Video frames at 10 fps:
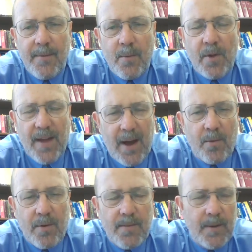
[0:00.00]

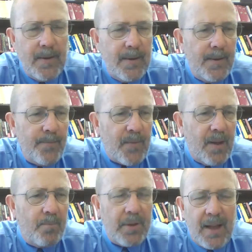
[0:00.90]
without
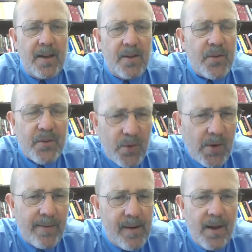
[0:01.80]
completely
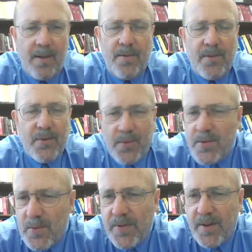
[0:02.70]
destroying the
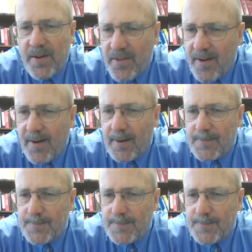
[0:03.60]
truth that is there.